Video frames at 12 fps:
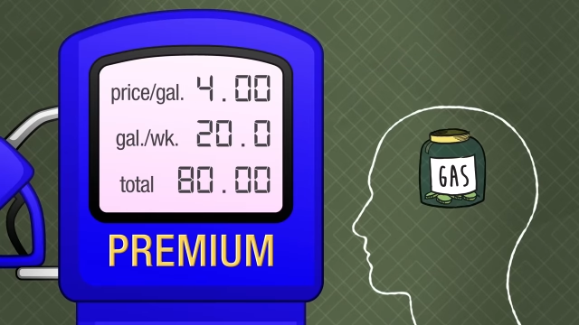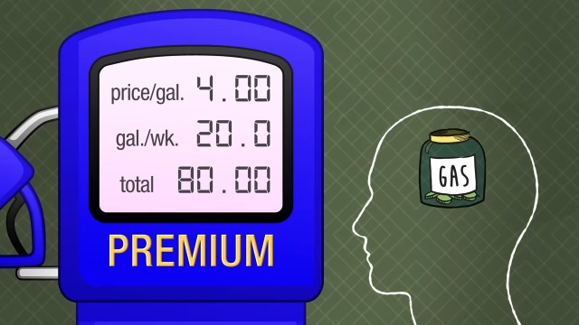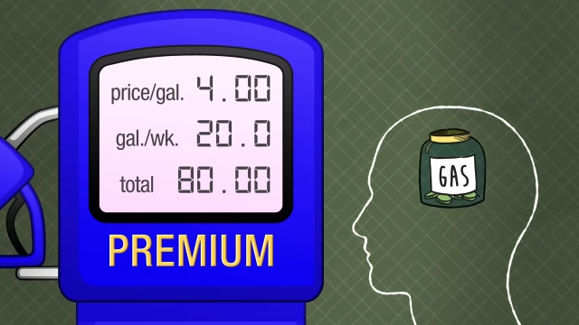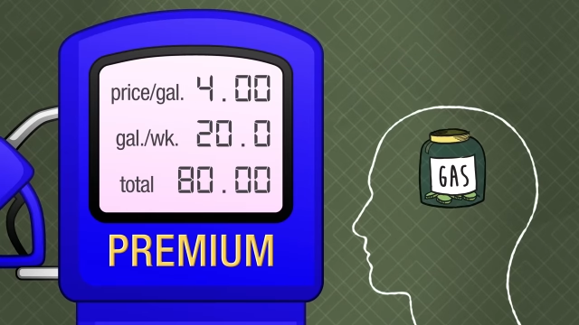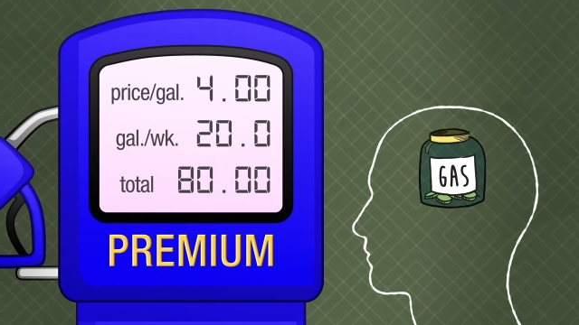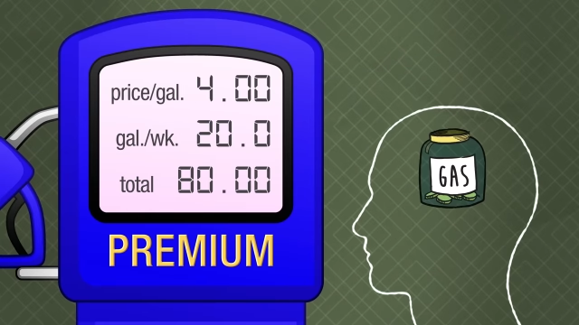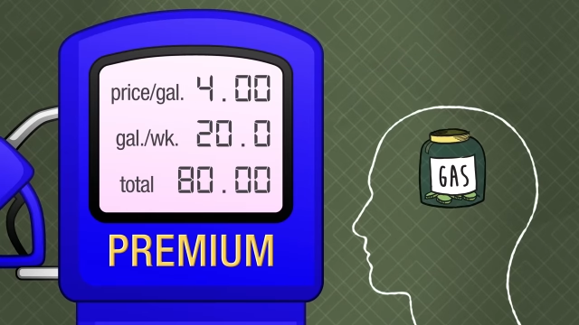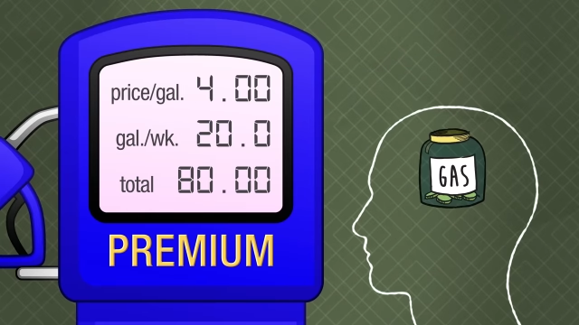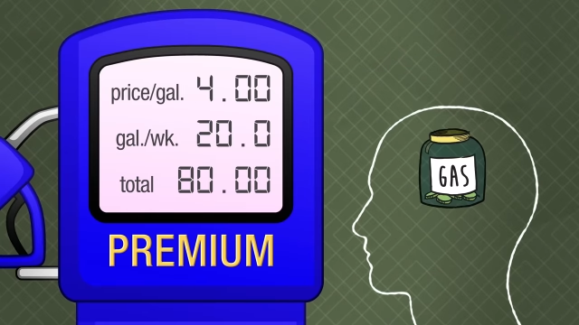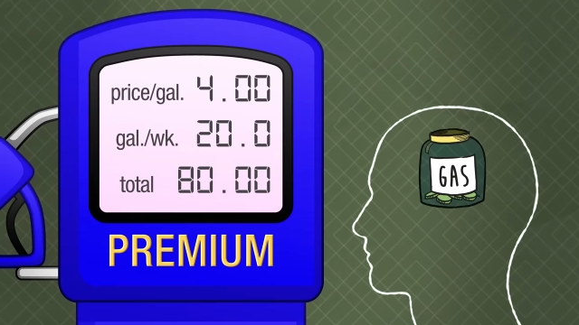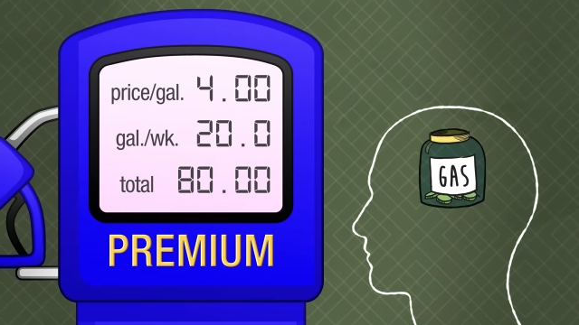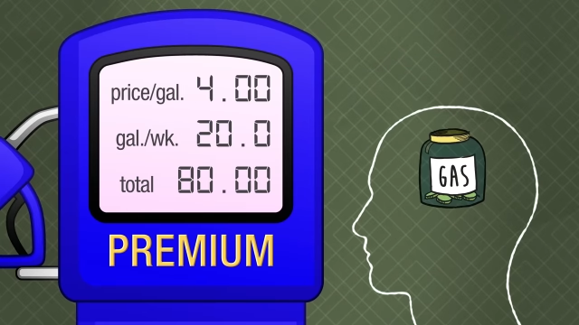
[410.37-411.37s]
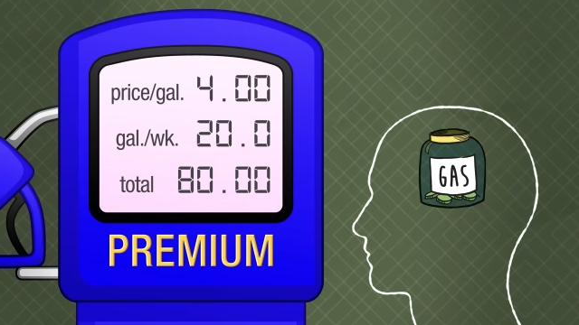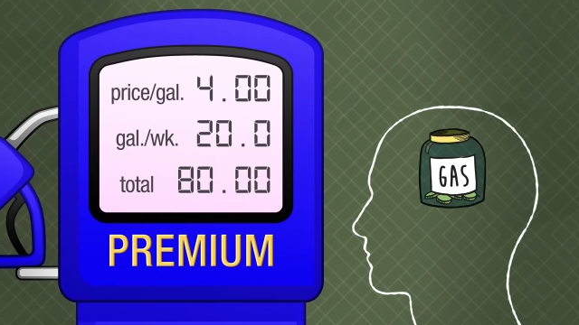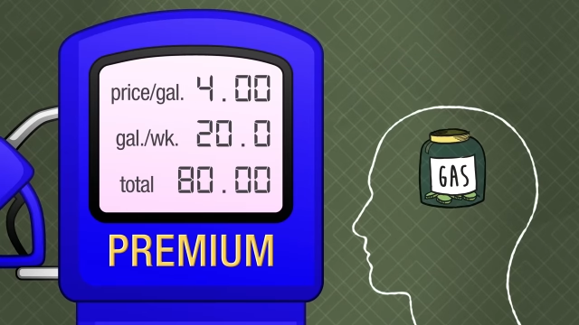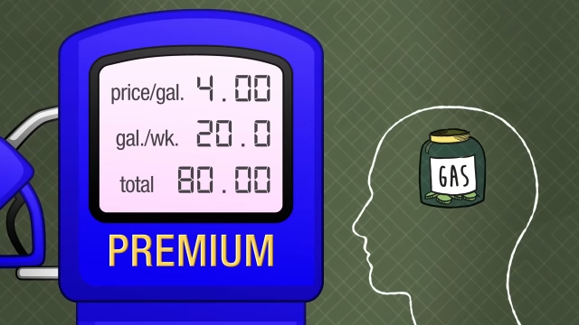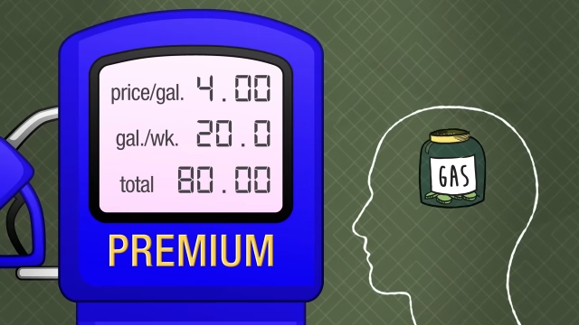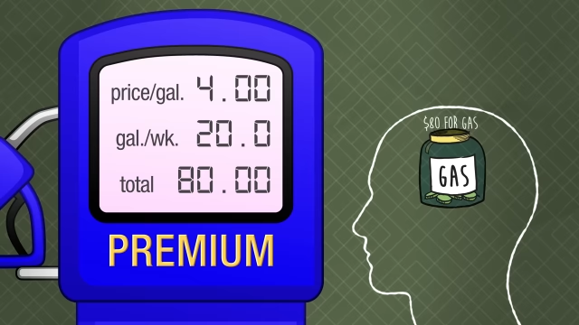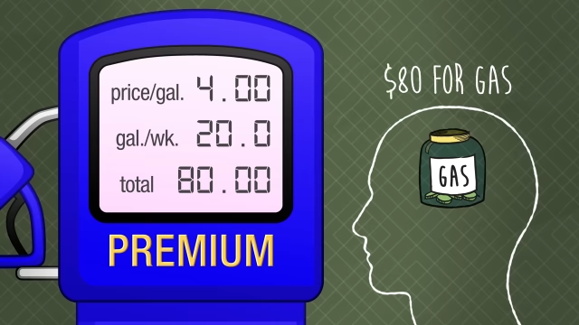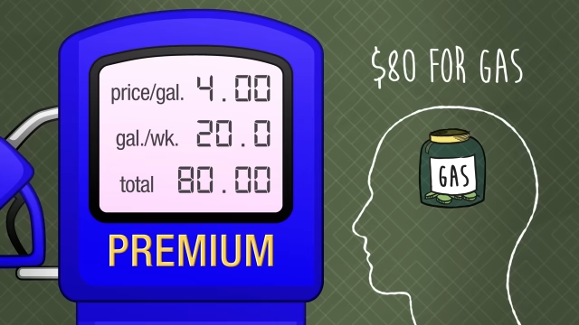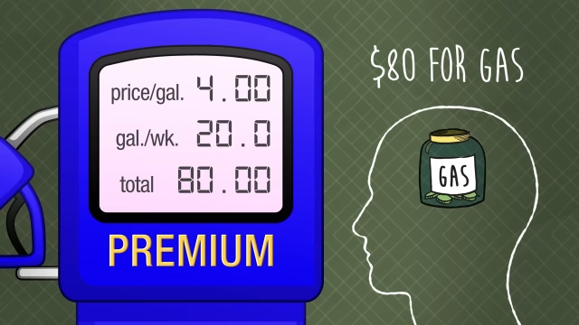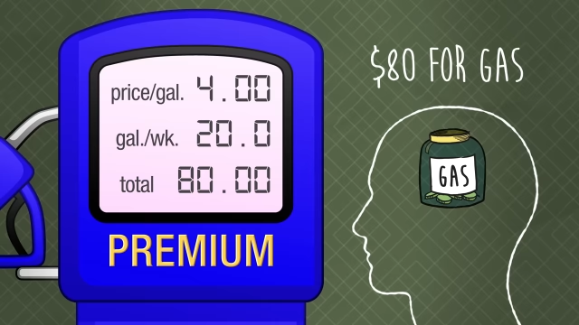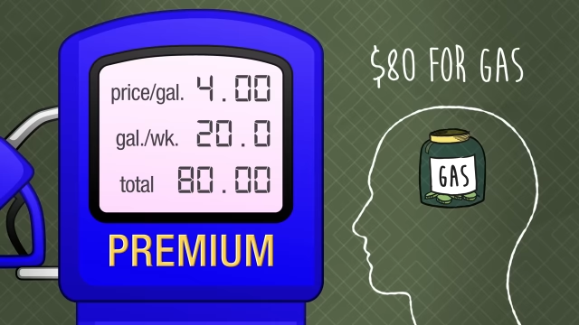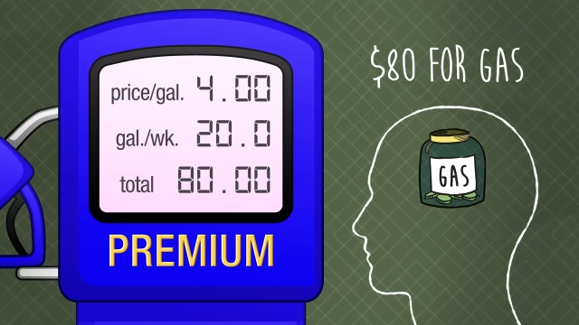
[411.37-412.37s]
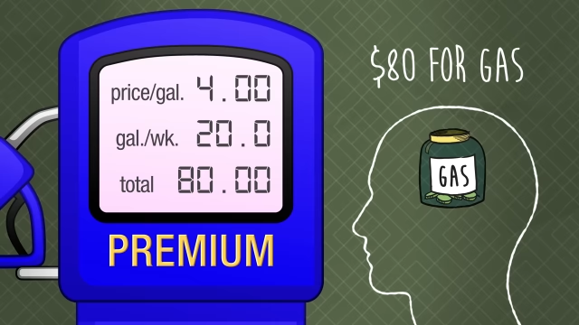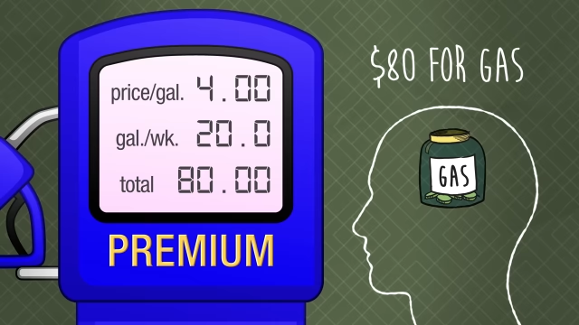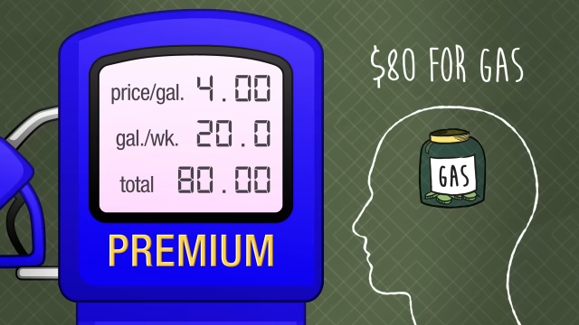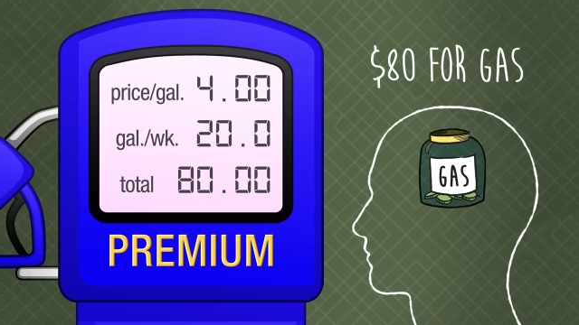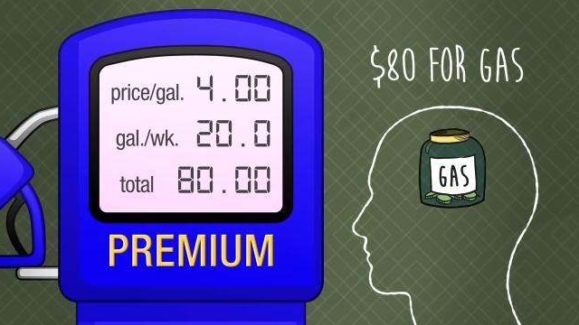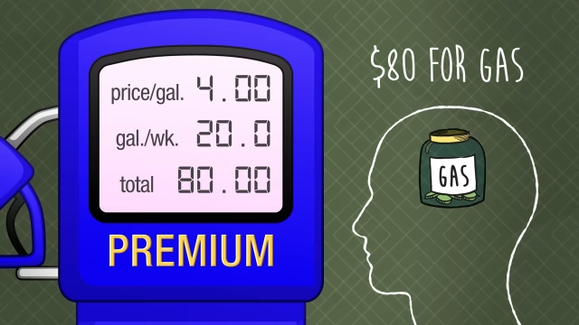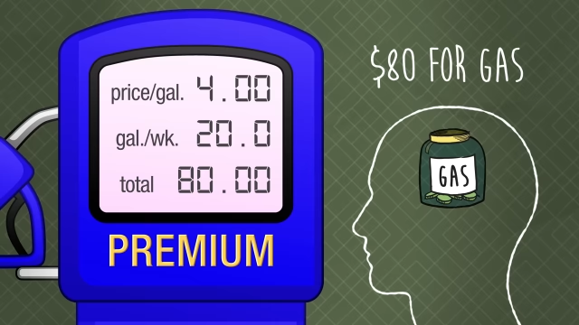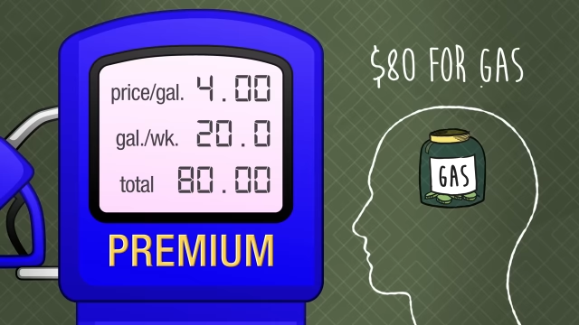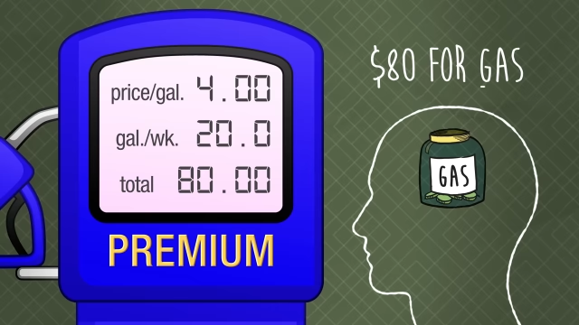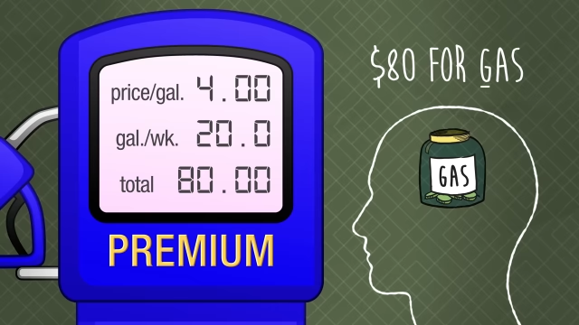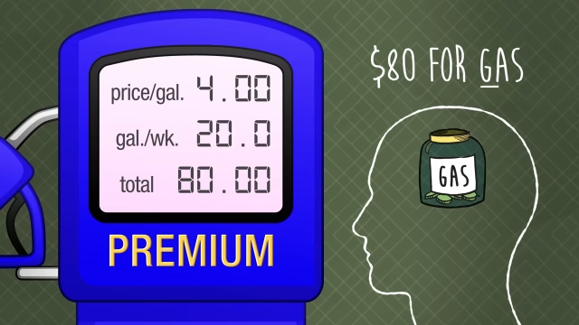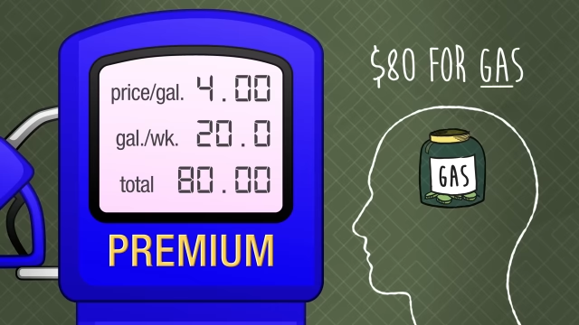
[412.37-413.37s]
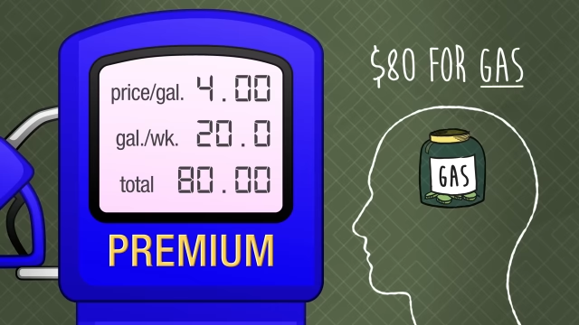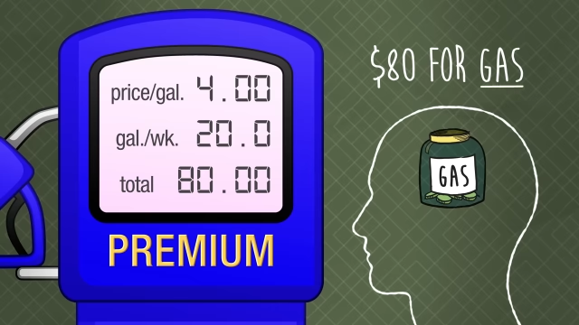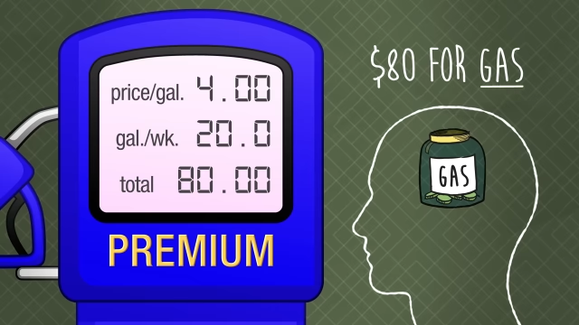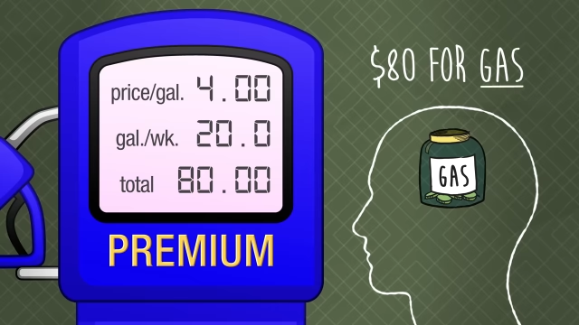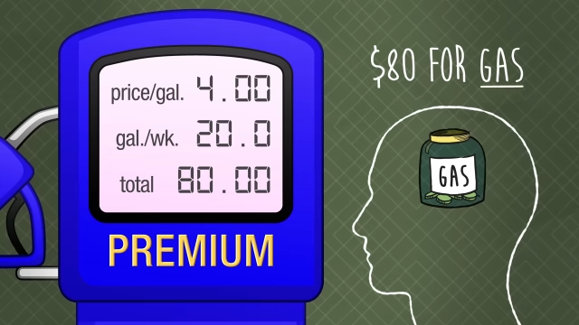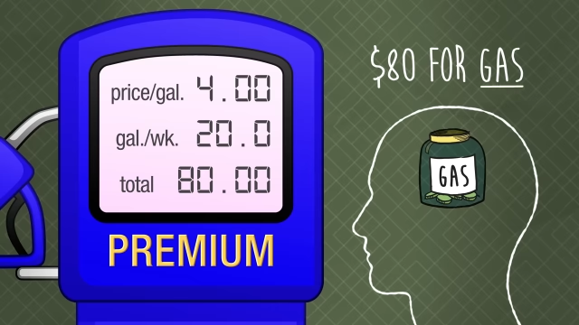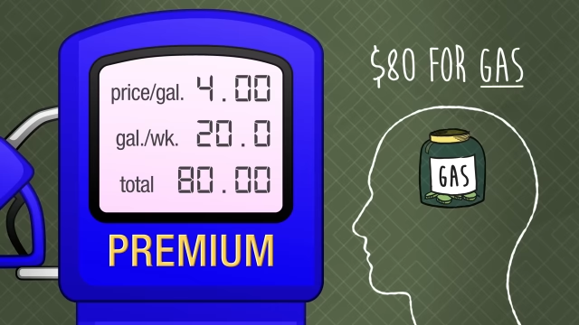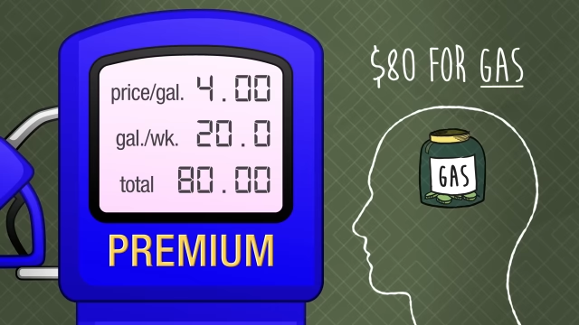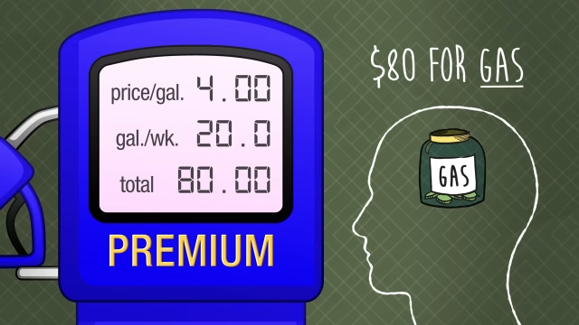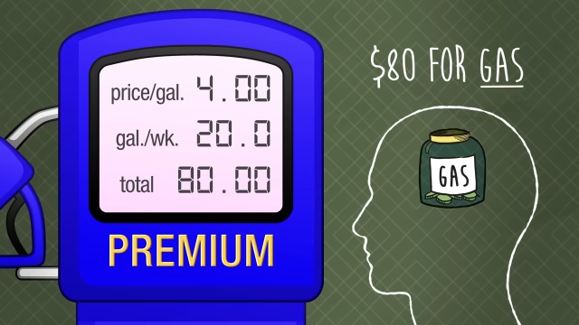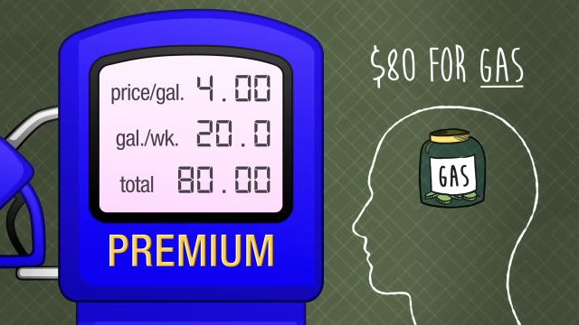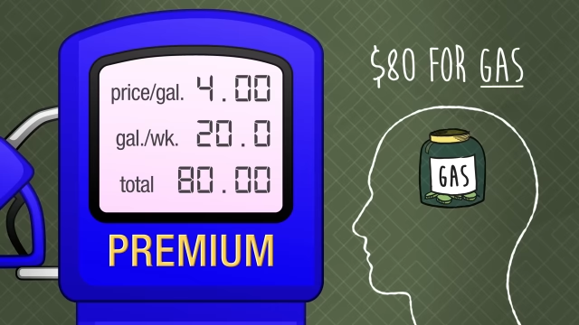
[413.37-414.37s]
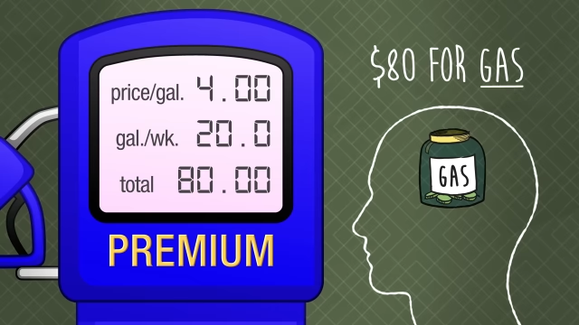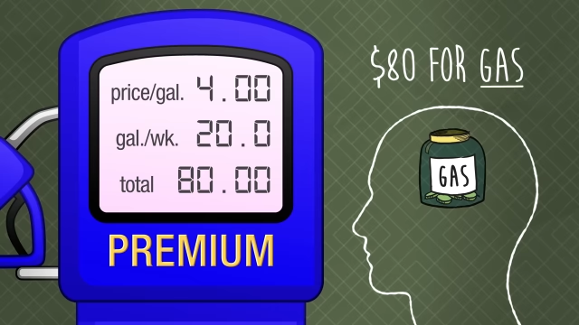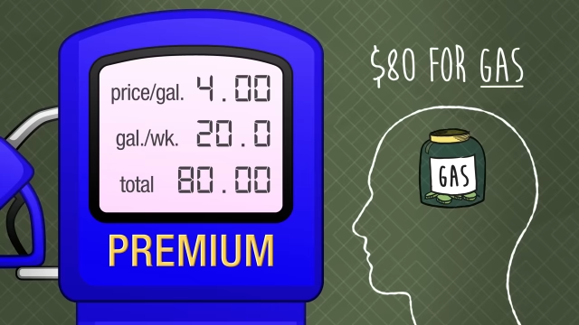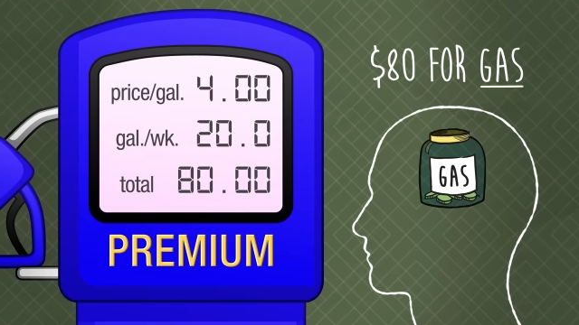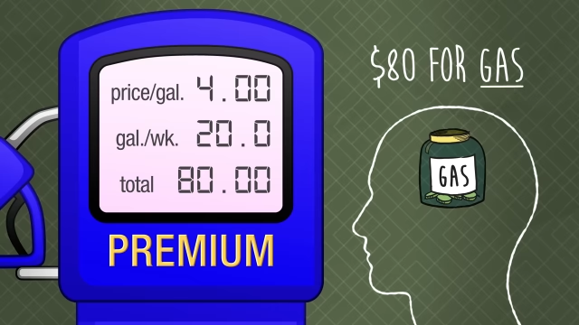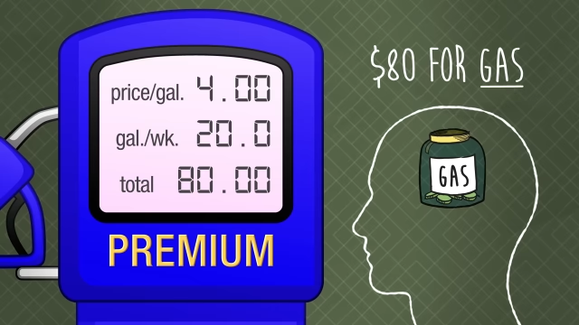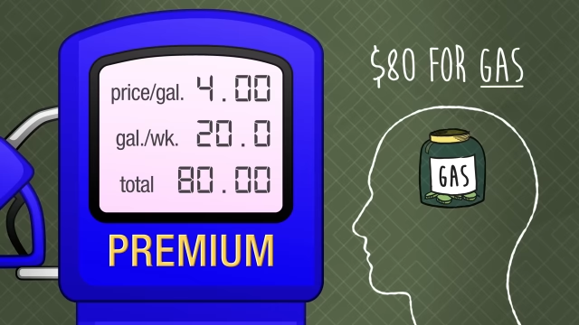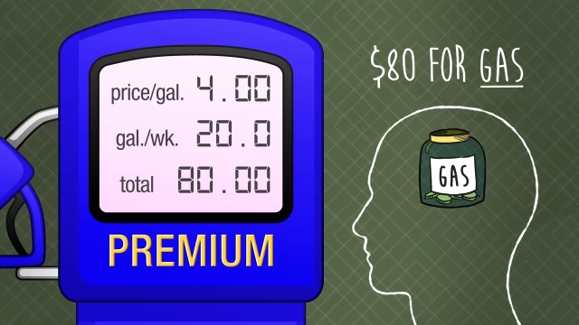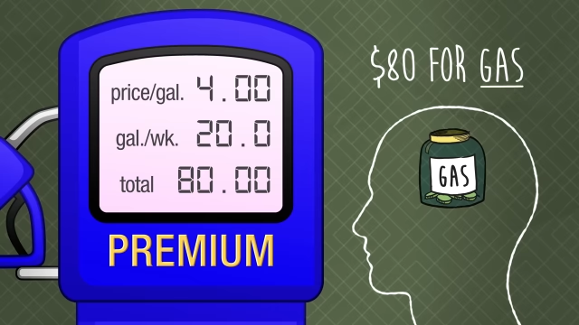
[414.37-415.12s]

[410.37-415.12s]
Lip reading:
[unreadable: no face in view]